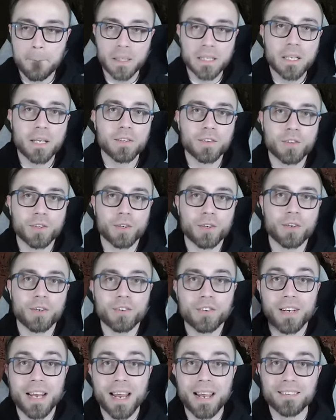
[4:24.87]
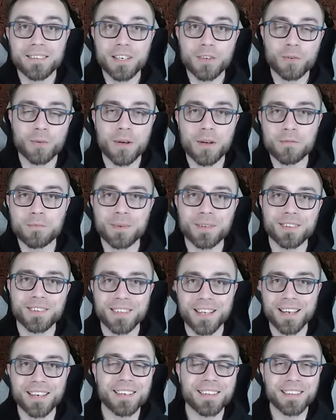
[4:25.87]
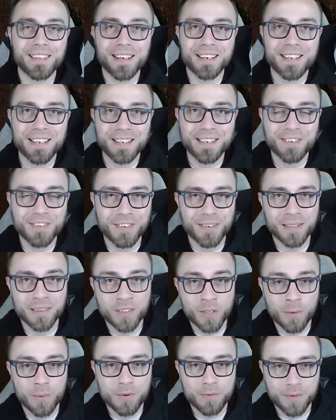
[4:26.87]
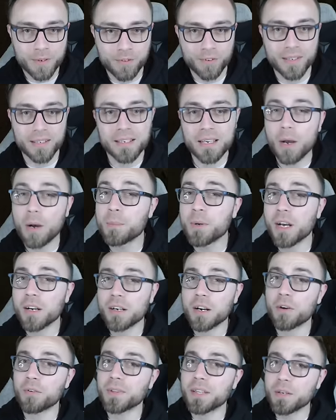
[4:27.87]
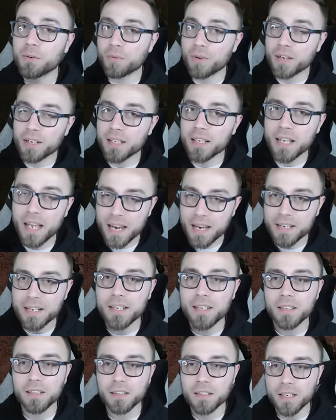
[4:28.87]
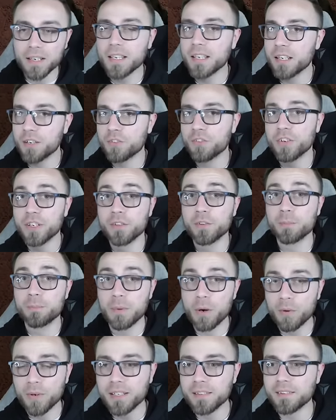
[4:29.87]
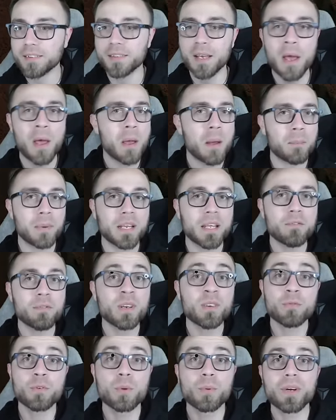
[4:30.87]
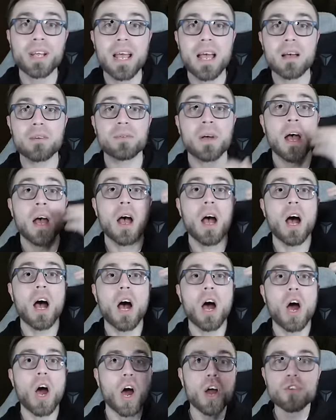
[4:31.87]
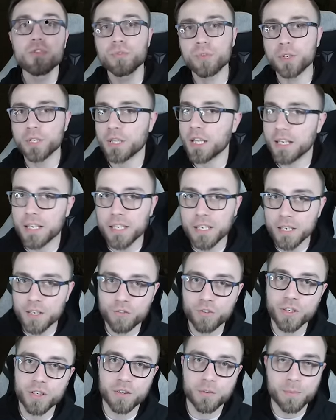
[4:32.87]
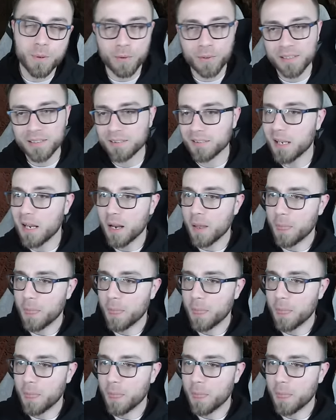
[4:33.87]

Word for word: Blood Surge has a twelve percent lucky hit chance coefficient. Now, I'm not currently running any lucky hit chance bonus, but even if you were to have one hundred lucky hit chance bonus,